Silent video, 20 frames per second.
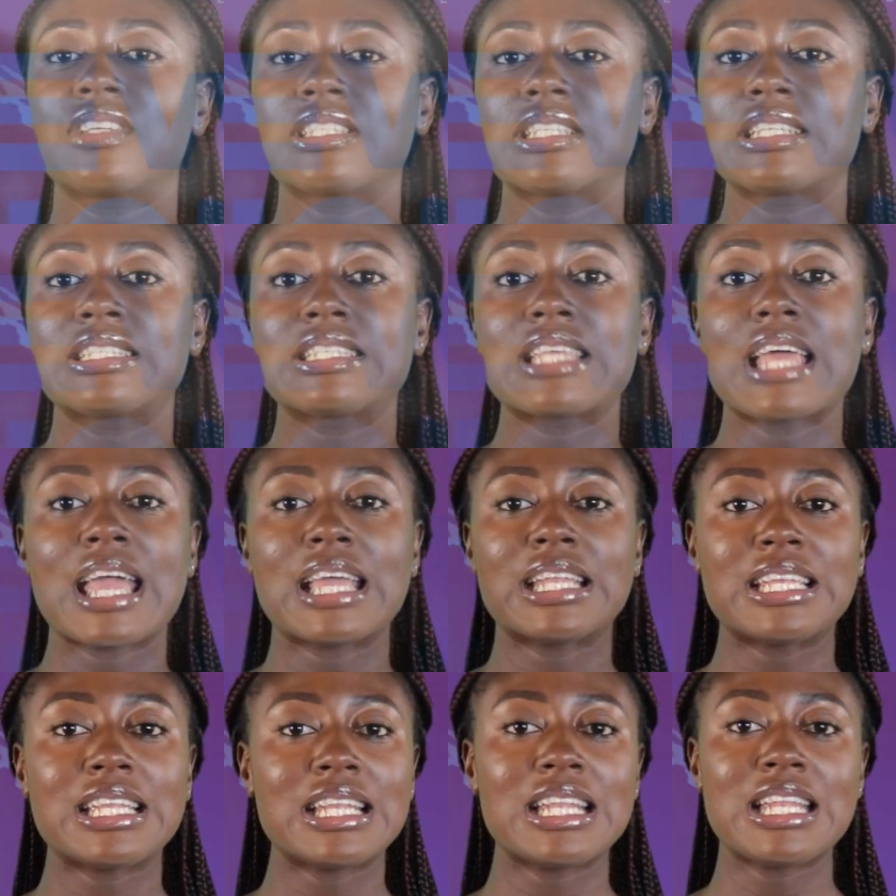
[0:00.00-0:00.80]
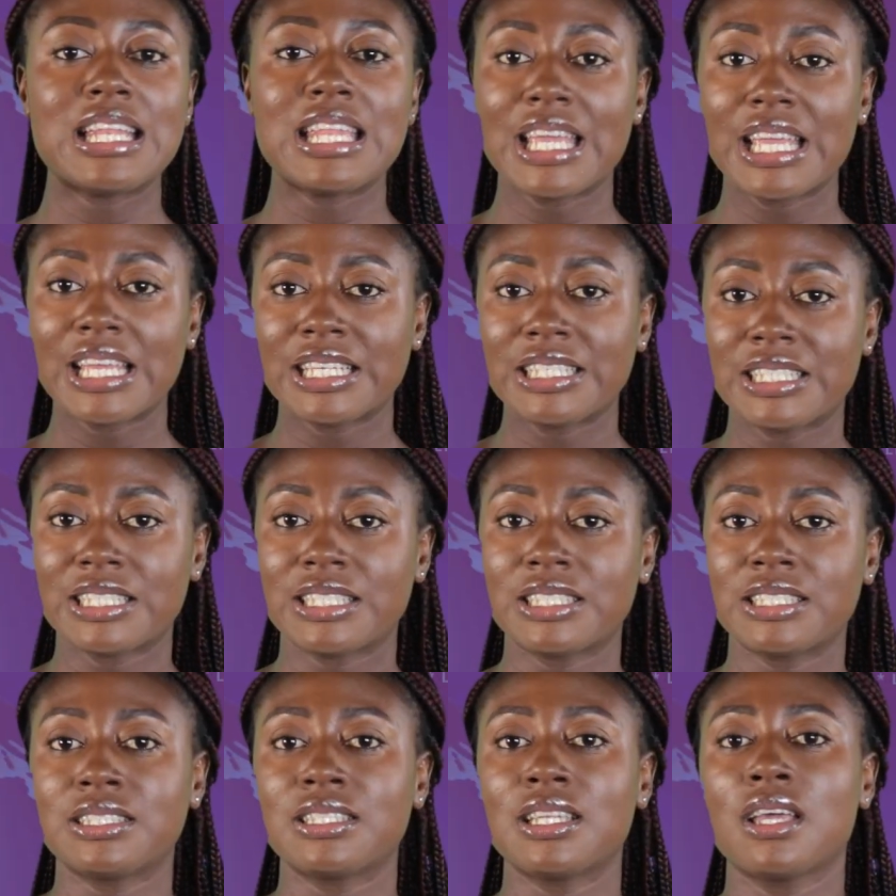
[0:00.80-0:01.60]
visit any
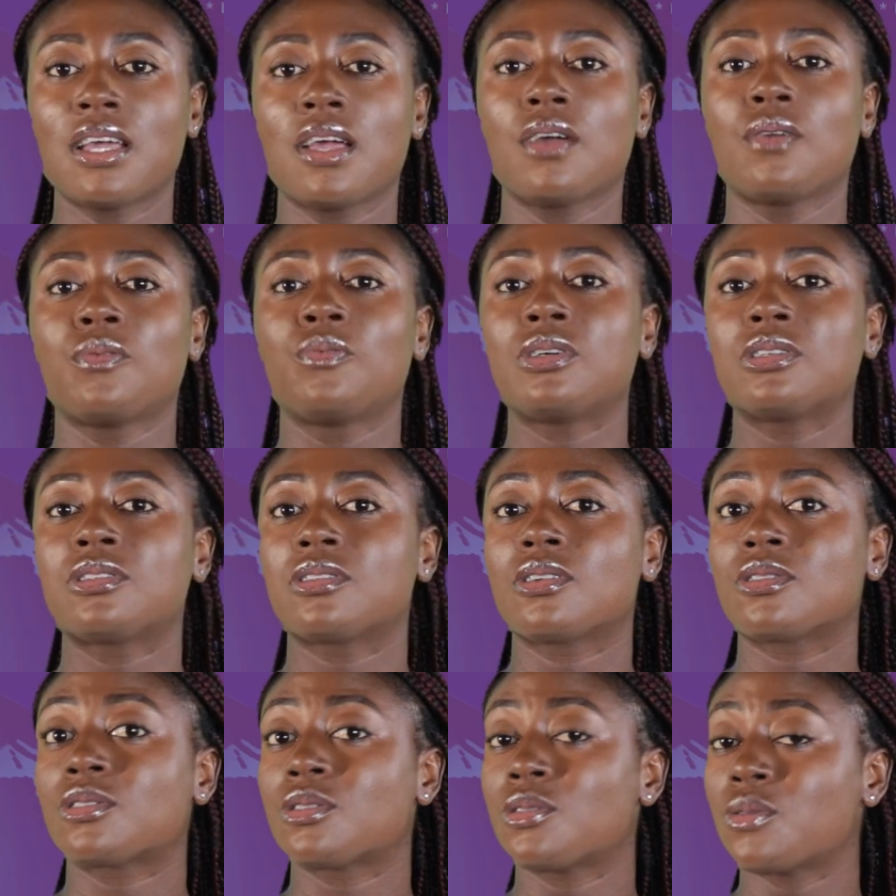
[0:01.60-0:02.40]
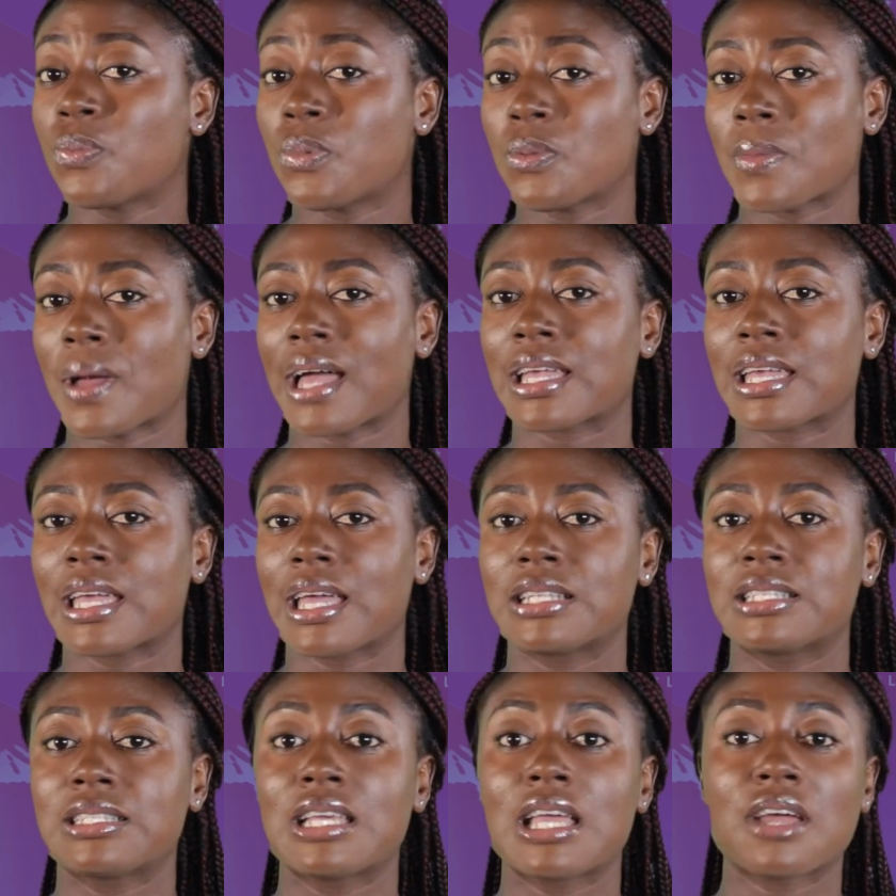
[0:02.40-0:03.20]
leading retail
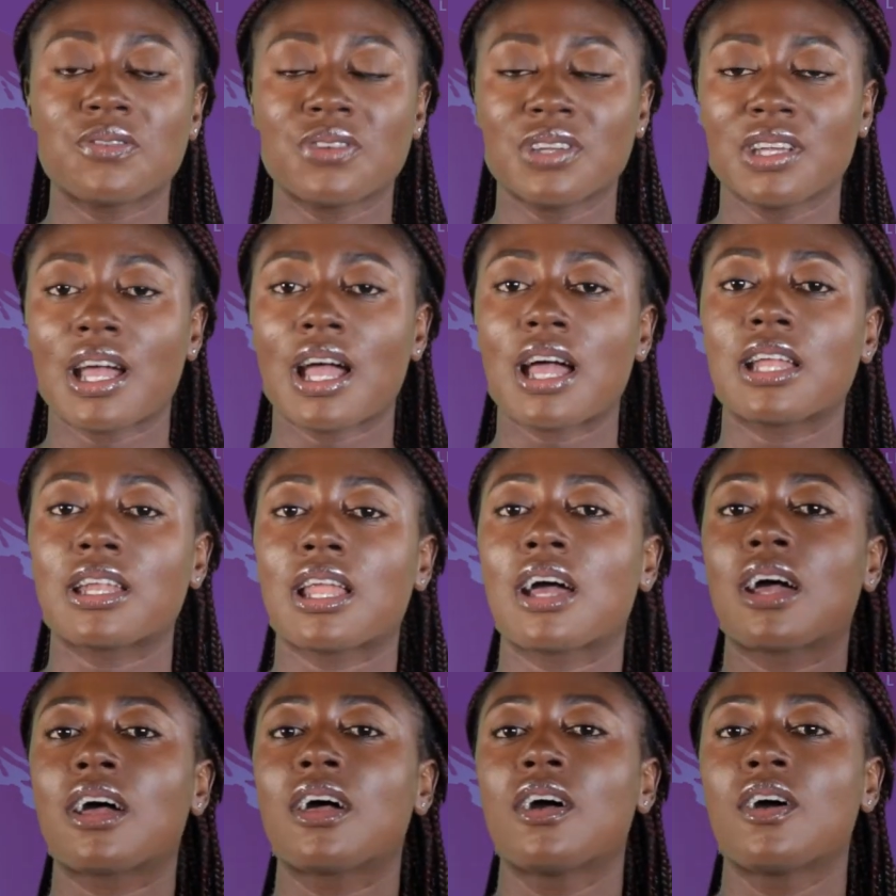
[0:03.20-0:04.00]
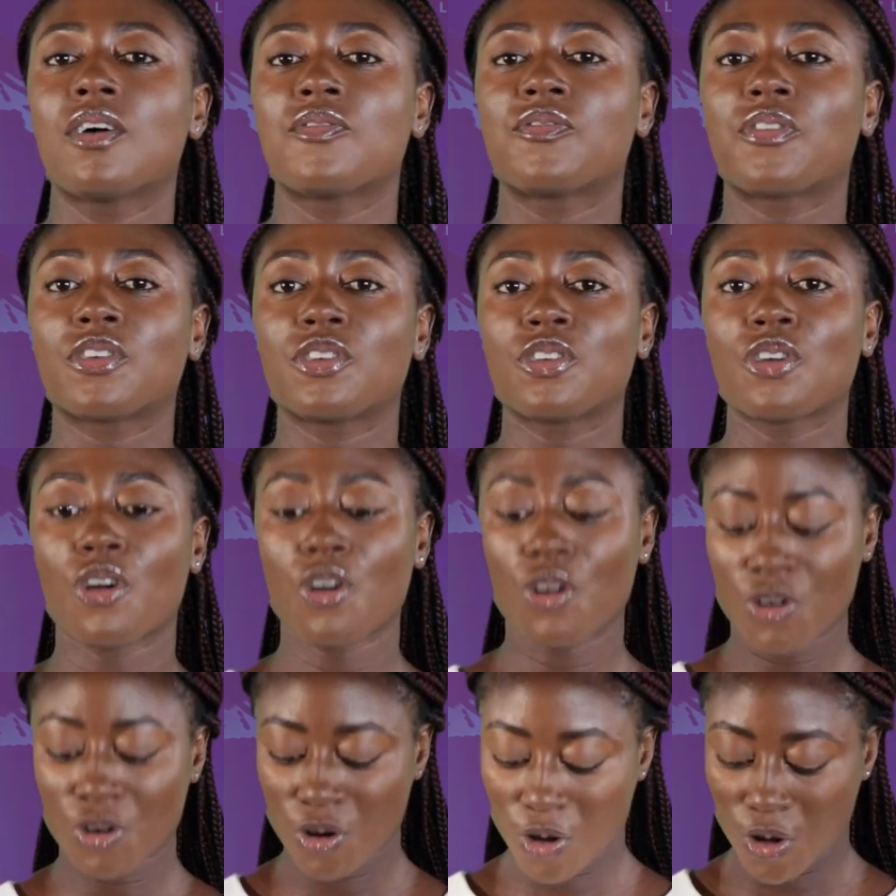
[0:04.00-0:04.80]
supermarket here in Ghana for
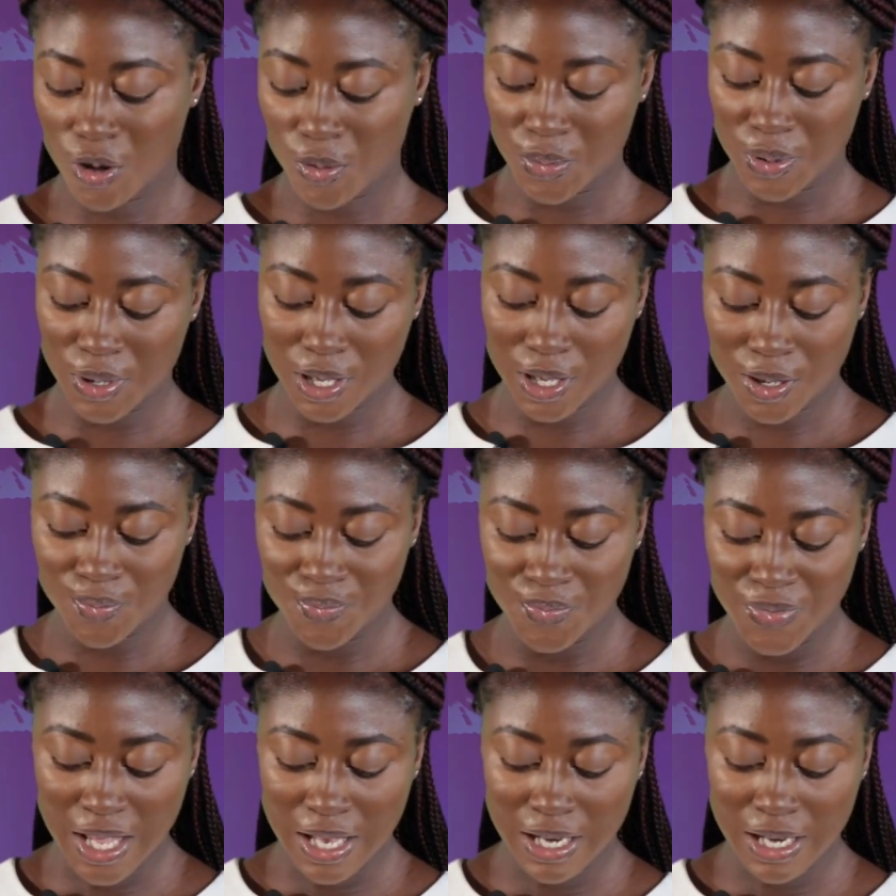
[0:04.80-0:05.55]
your copy.